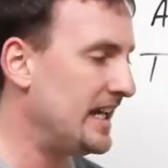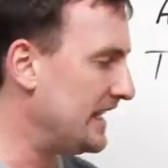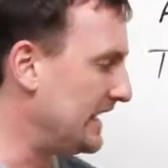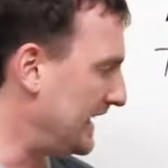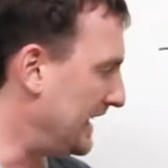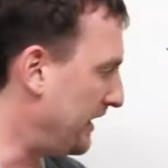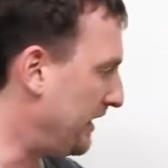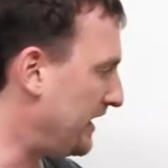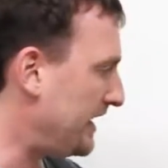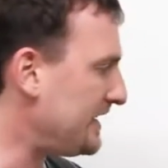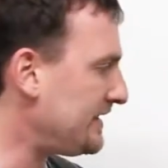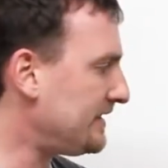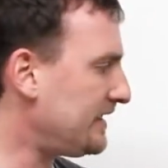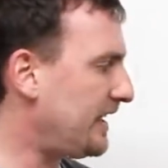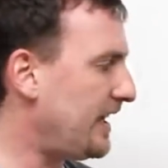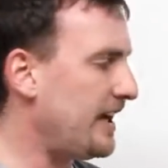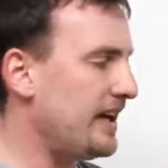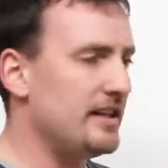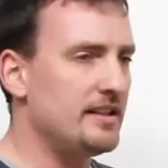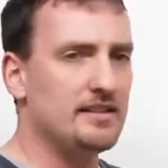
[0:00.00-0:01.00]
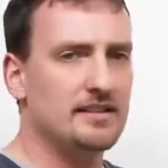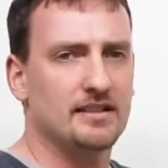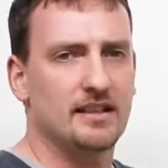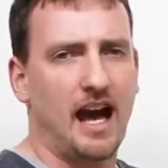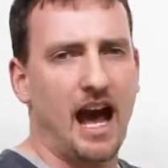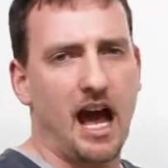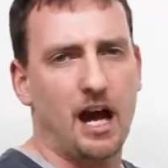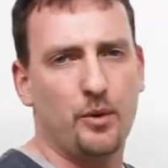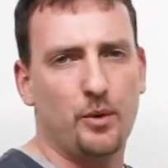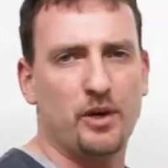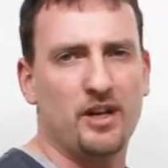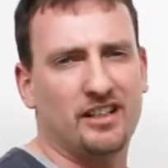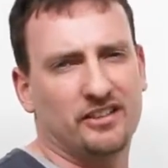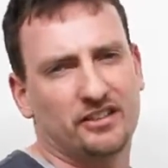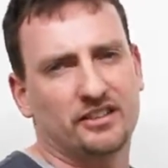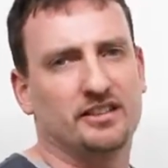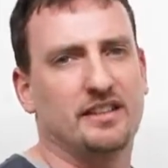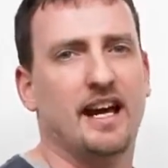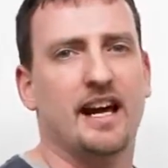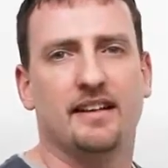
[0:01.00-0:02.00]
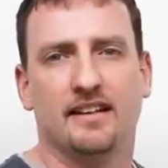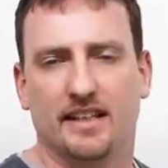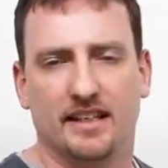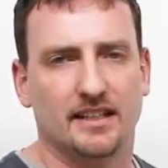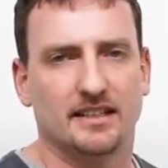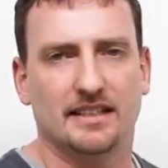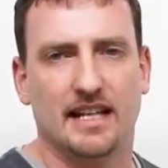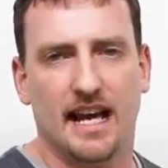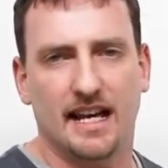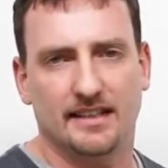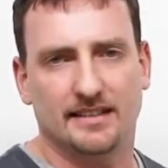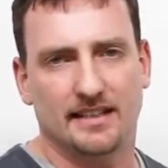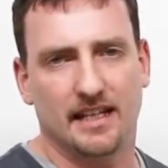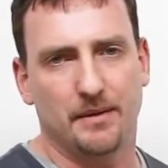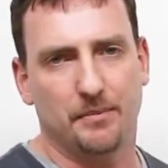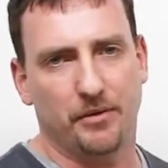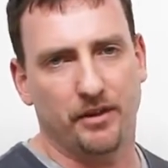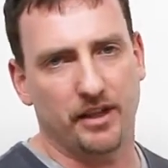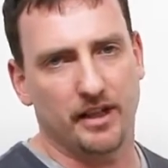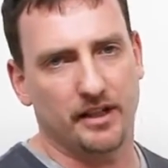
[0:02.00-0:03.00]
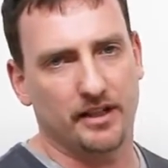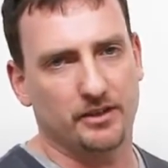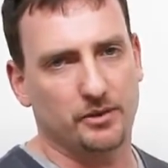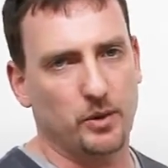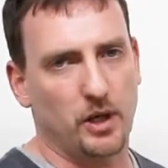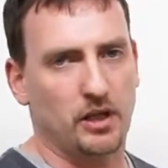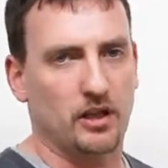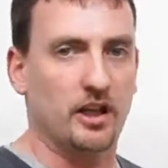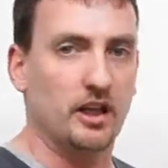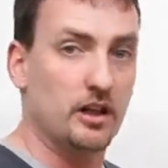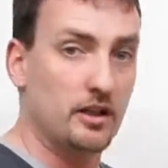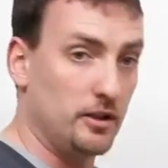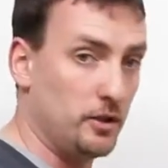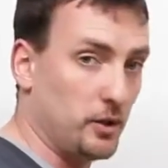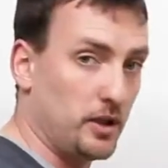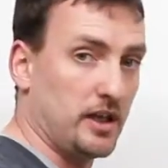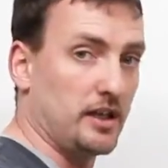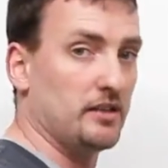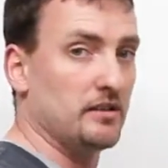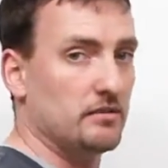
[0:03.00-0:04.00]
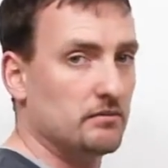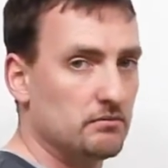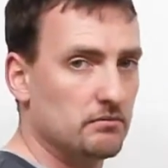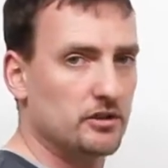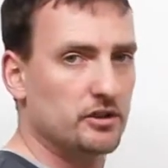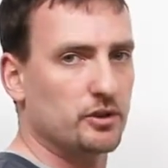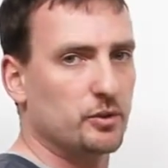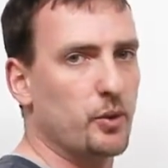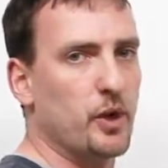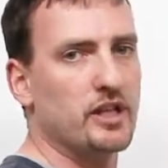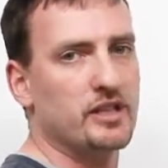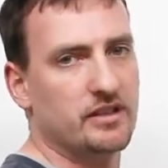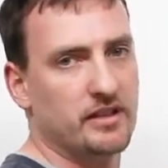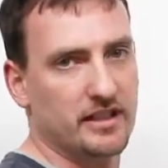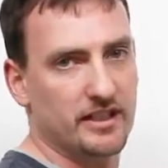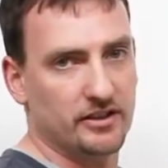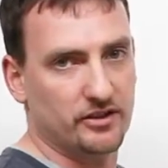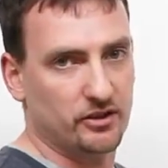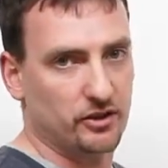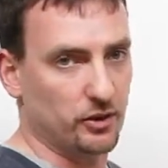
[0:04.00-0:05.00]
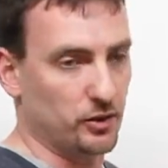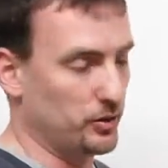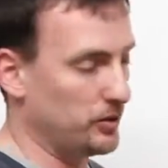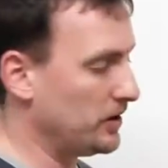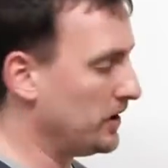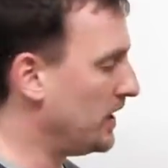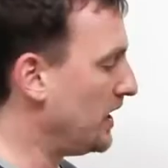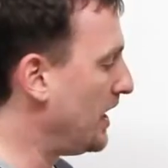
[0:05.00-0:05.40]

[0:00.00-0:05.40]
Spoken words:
In this case, I would understand the exact same thing as well. You can switch these two.